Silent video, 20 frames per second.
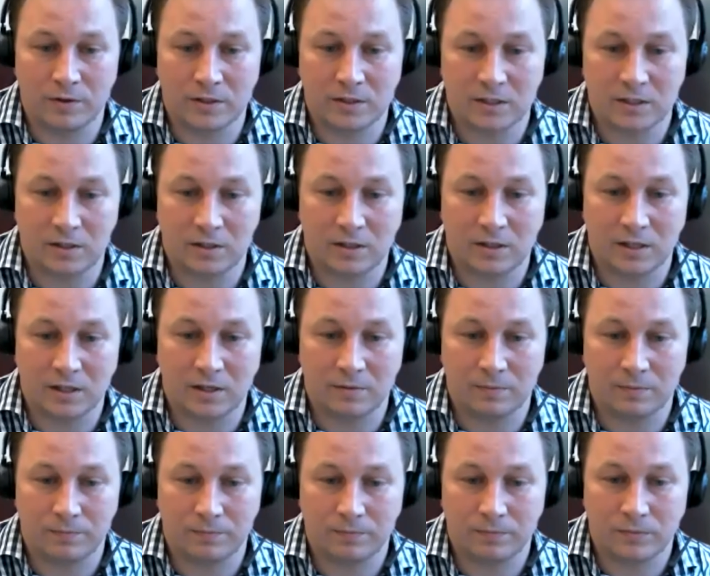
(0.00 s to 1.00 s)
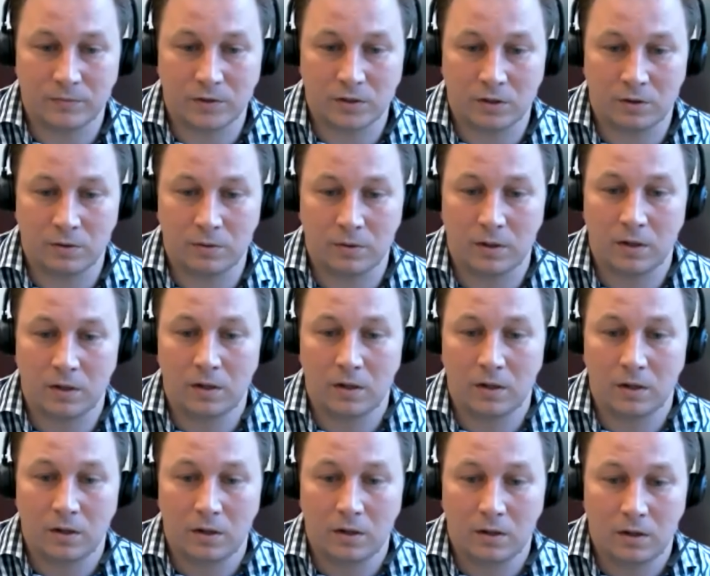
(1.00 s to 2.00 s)
facility. So,
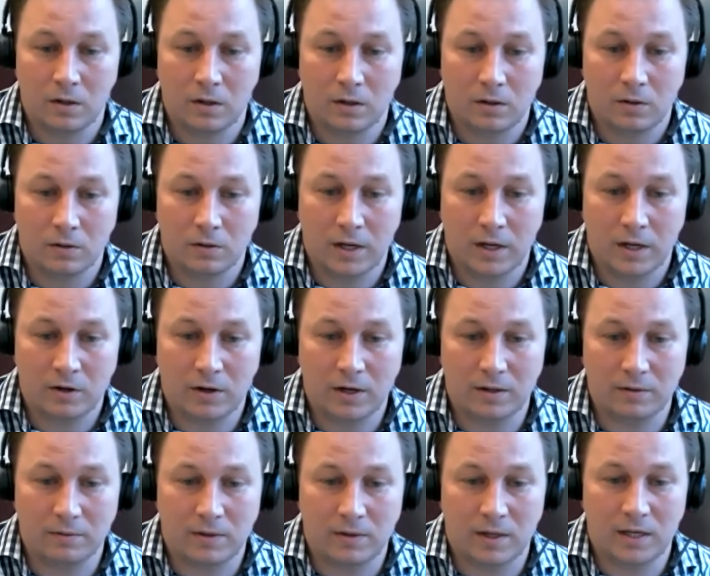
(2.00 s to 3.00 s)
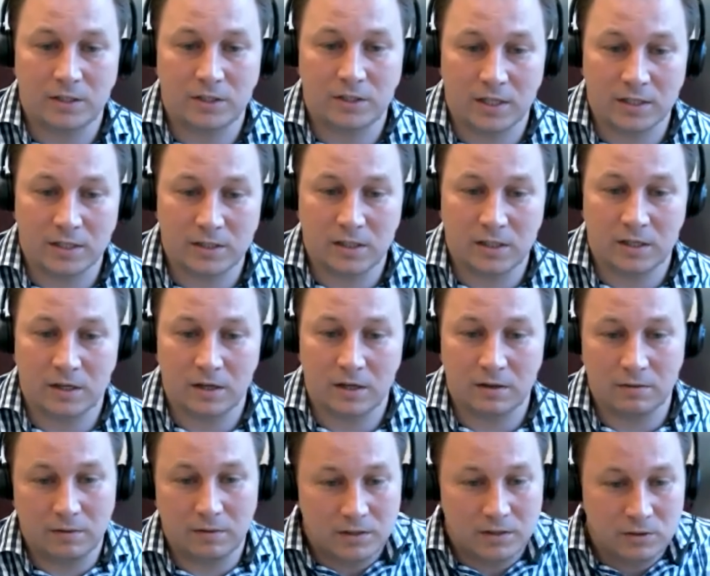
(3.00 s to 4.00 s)
okay, great. Thanks,
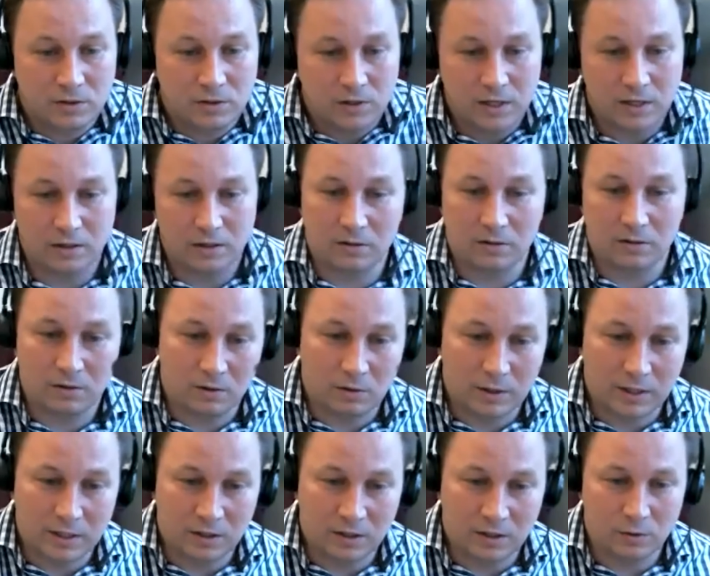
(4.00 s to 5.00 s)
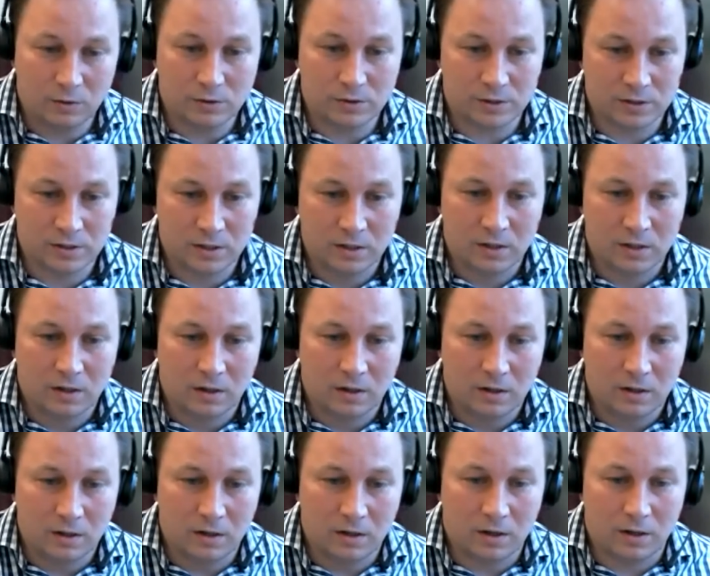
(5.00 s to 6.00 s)
Jessica. That's great great news.
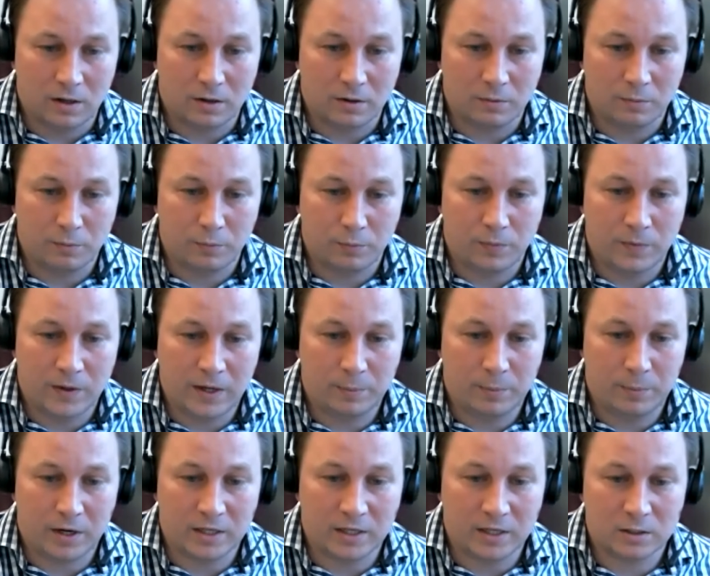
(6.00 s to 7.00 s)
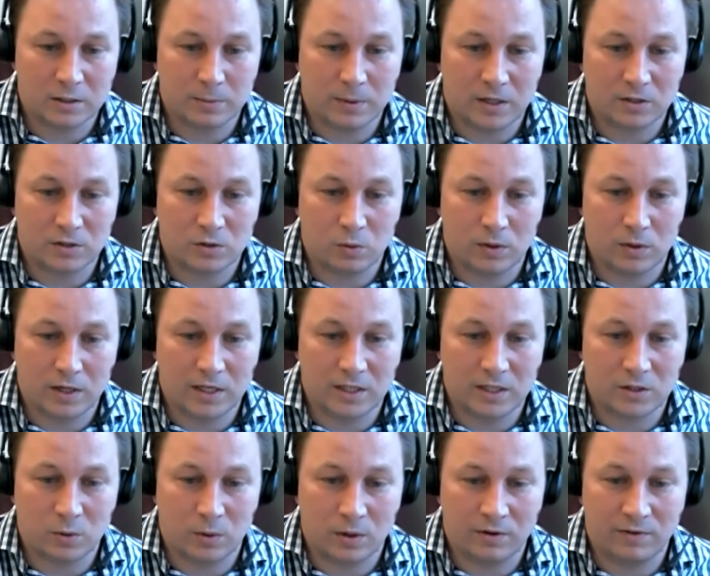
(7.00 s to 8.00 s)
Uh, they process about 20
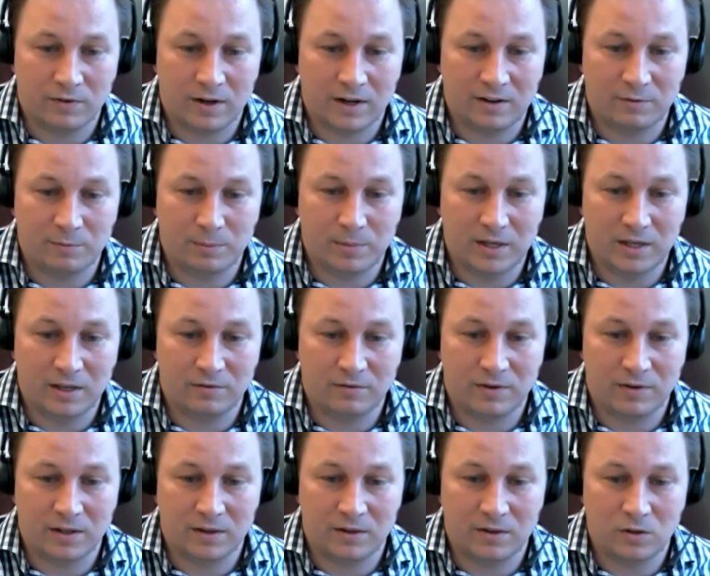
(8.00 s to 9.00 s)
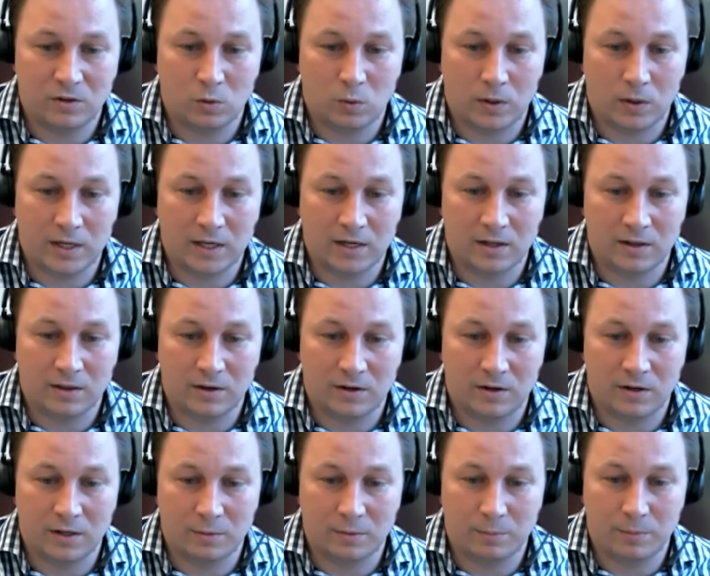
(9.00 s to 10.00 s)
to 25 beef and 20 to
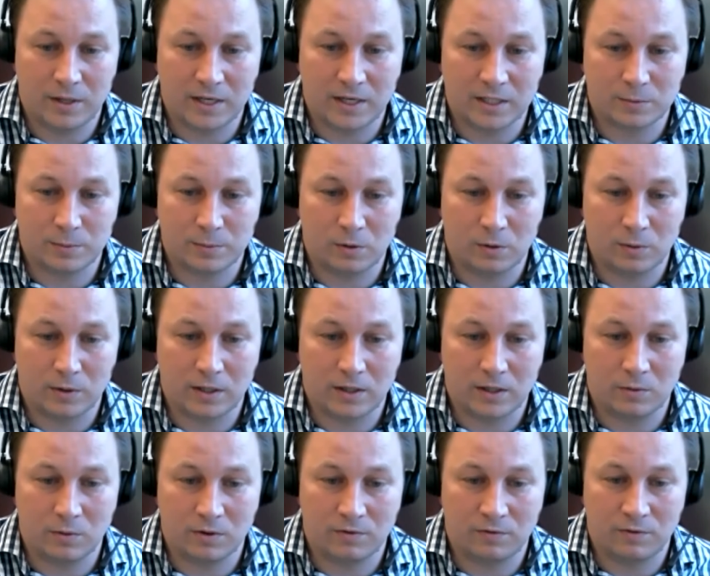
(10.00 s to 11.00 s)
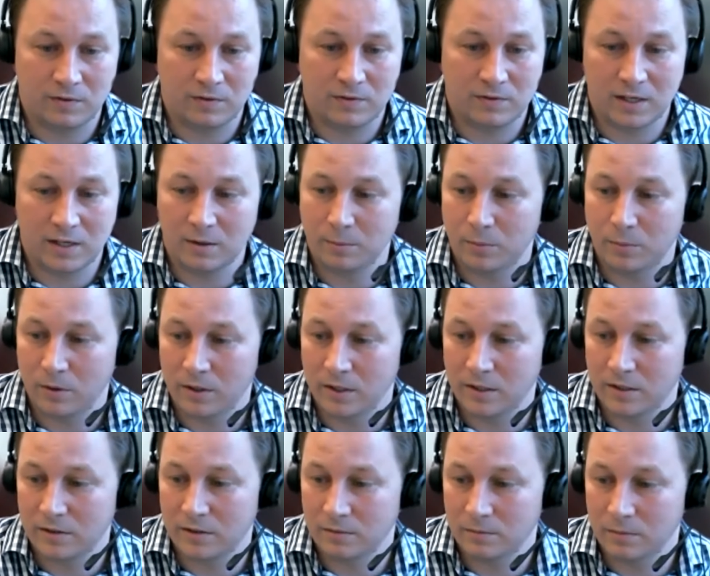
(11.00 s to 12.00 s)
30 pigs per week with 15
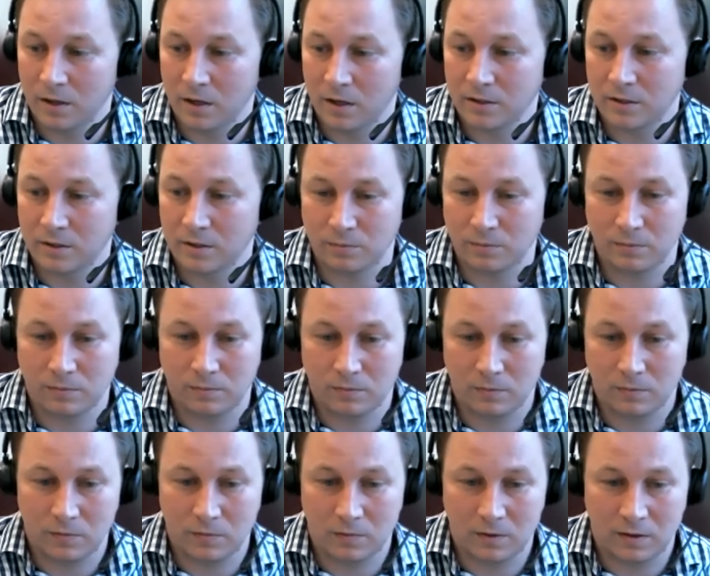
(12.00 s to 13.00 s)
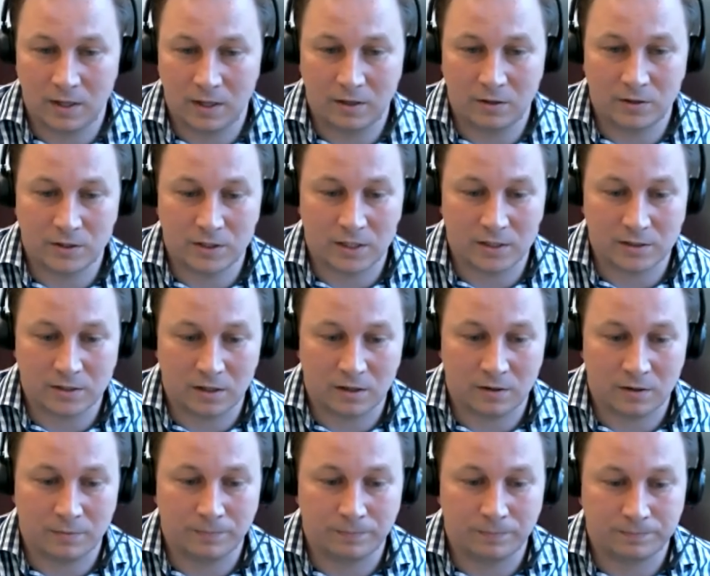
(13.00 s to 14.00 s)
employees. Awesome. Thank you,
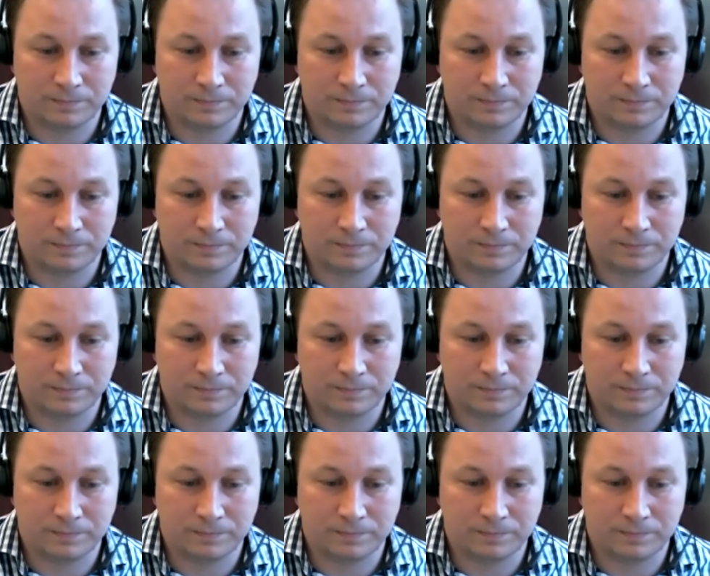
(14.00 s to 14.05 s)
Jessica.